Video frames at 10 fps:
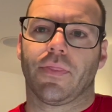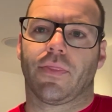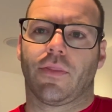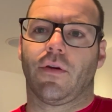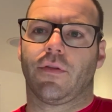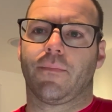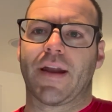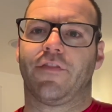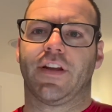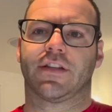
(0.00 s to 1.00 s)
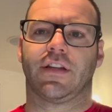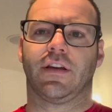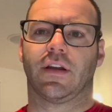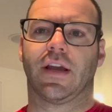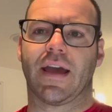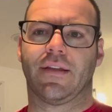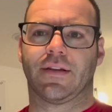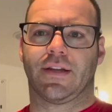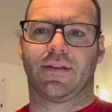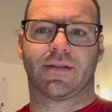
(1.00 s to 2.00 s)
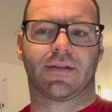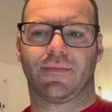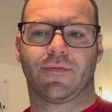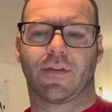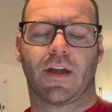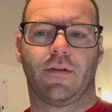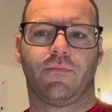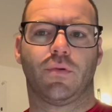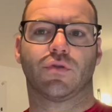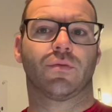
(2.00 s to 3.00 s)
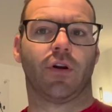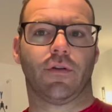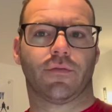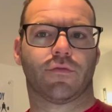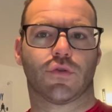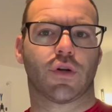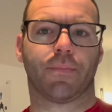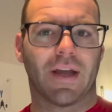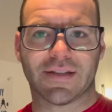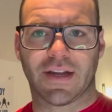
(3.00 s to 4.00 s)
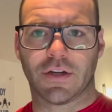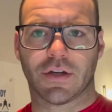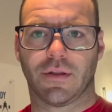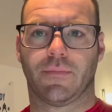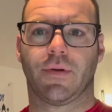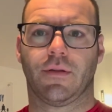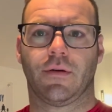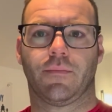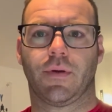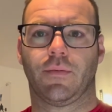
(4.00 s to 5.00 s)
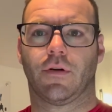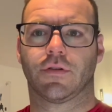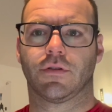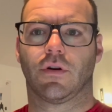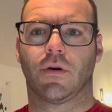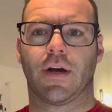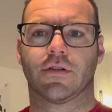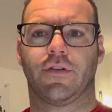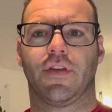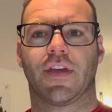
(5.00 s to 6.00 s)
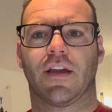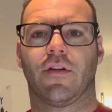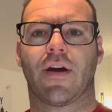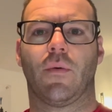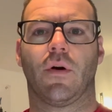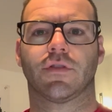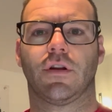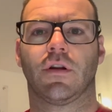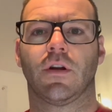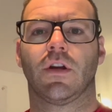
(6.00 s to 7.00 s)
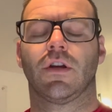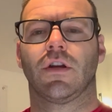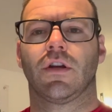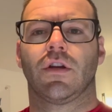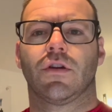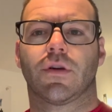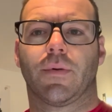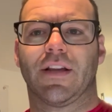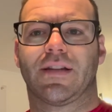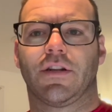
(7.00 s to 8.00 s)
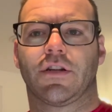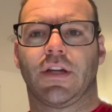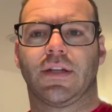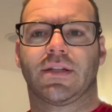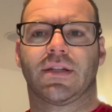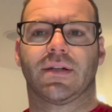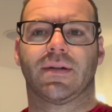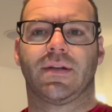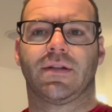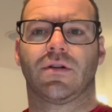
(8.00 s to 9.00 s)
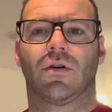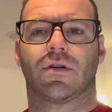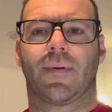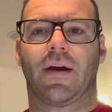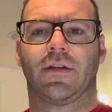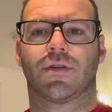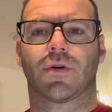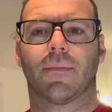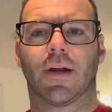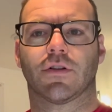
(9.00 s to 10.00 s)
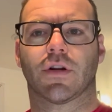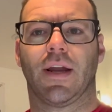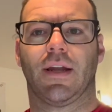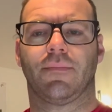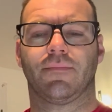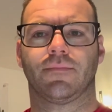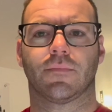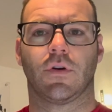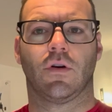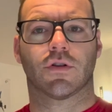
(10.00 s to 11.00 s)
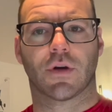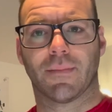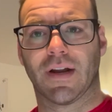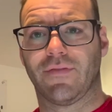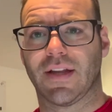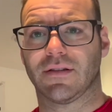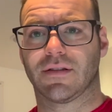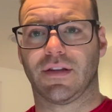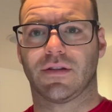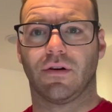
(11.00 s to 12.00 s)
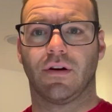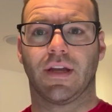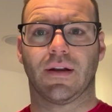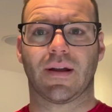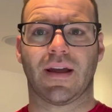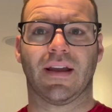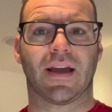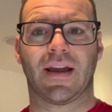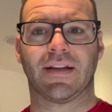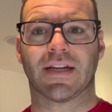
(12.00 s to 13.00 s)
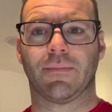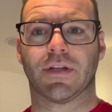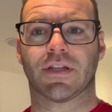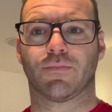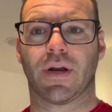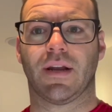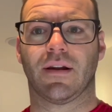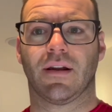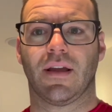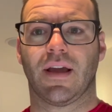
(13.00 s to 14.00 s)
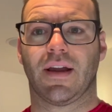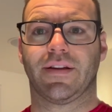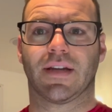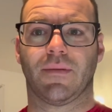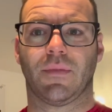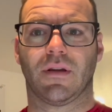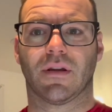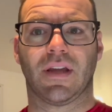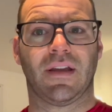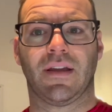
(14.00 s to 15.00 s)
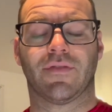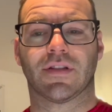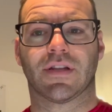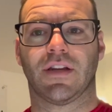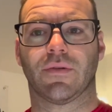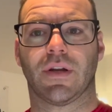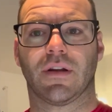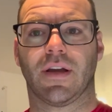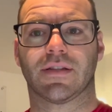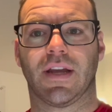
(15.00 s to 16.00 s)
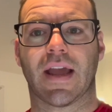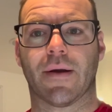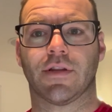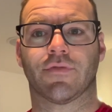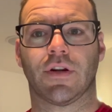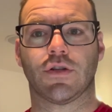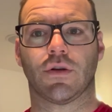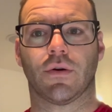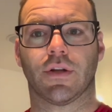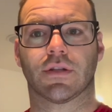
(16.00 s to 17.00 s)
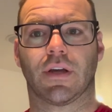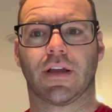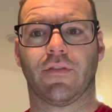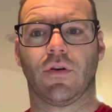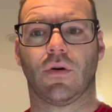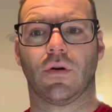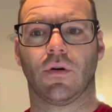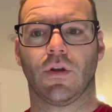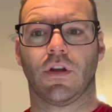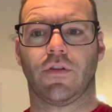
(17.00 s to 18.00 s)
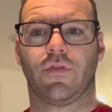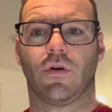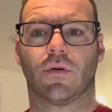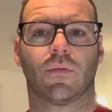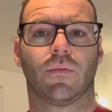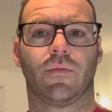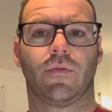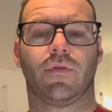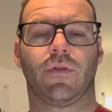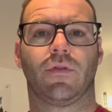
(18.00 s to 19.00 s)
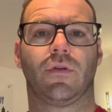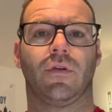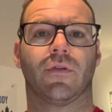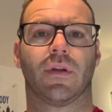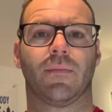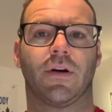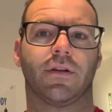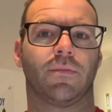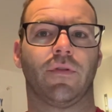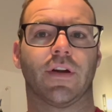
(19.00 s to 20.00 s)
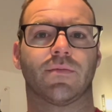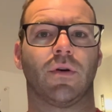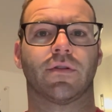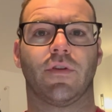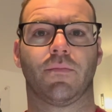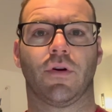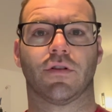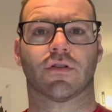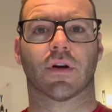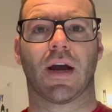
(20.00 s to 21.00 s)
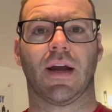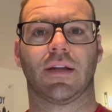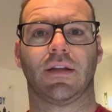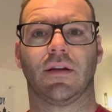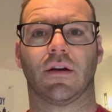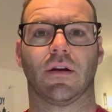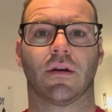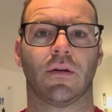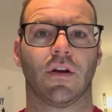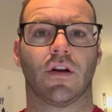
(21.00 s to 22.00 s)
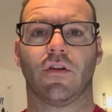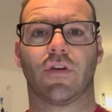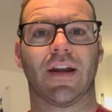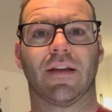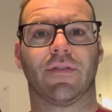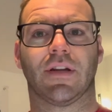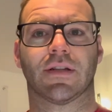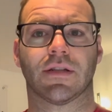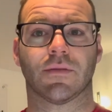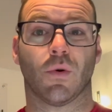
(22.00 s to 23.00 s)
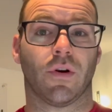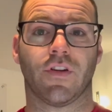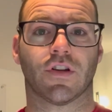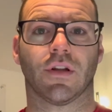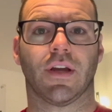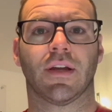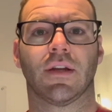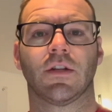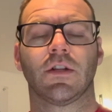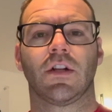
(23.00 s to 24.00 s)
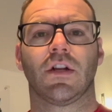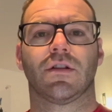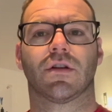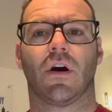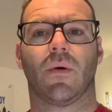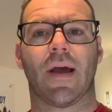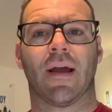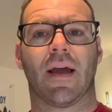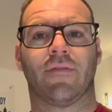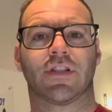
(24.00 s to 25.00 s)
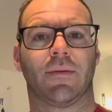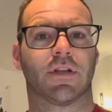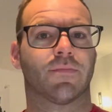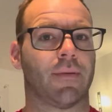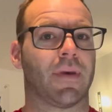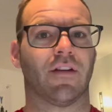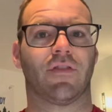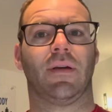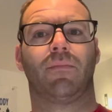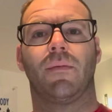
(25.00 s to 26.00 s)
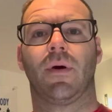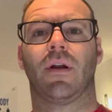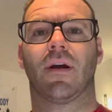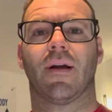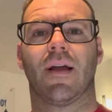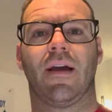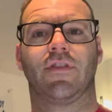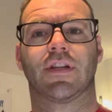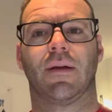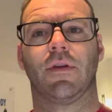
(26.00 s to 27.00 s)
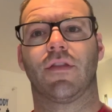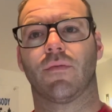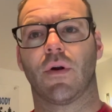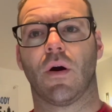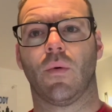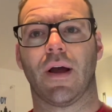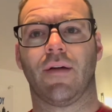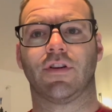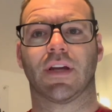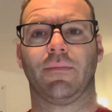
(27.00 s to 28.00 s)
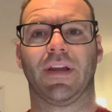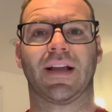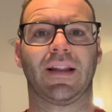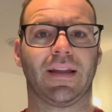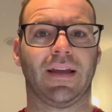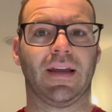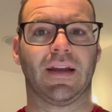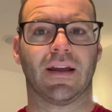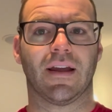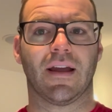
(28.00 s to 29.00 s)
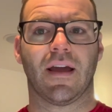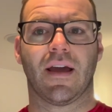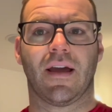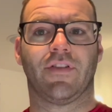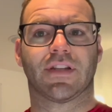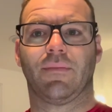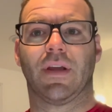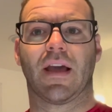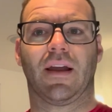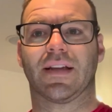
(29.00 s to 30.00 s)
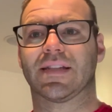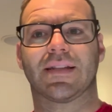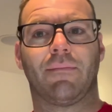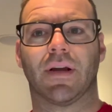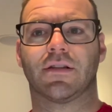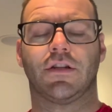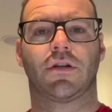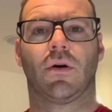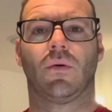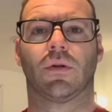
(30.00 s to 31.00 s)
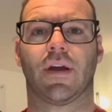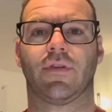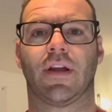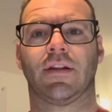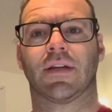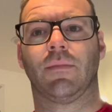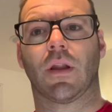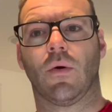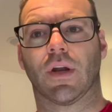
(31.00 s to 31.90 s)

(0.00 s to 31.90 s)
the benefits that you're going to get at this kind of buzzword of triple extension that people often talk about. So if you think of how often triple extension is talked about in strongman training or strongman events, so you're talking anytime you sprint, anytime you even say doing like, say, carries for endurance, like if you've got the ability to move explosively per stride, you're going to cover any given distance more efficiently. So every time you sprint back for an implement, every time you throw, every time you clean, every time you get like a sandbag to your shoulder, anytime you load